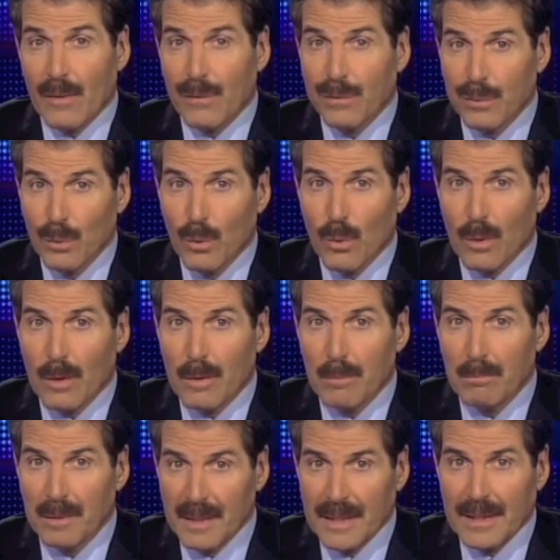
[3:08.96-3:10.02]
on the floor,
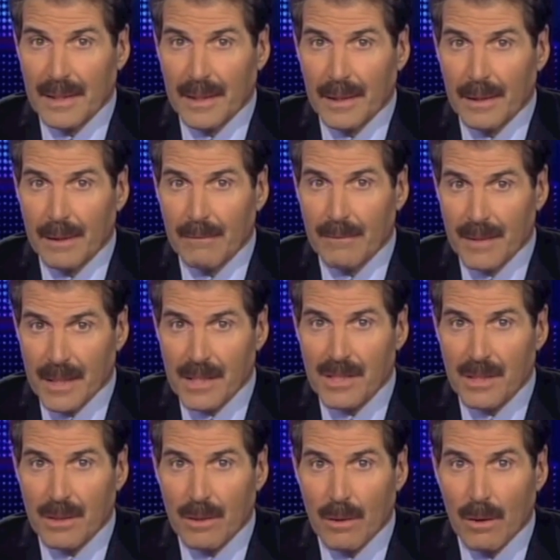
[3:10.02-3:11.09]
bleeding,
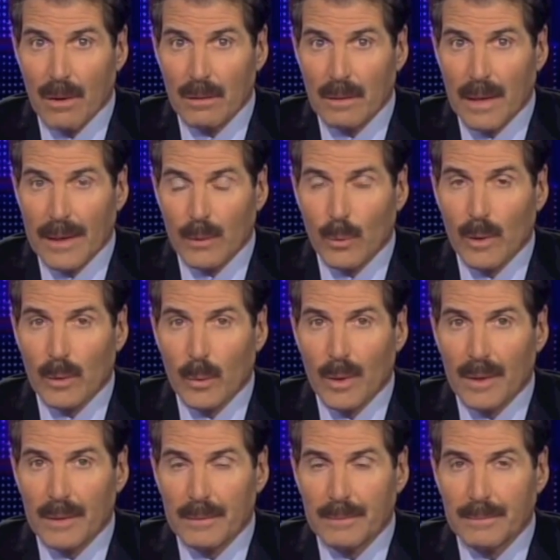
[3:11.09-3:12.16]
Vanessa called
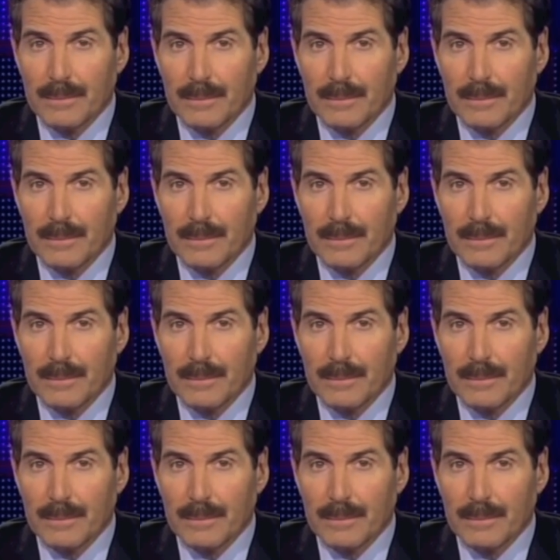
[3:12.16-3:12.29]
911.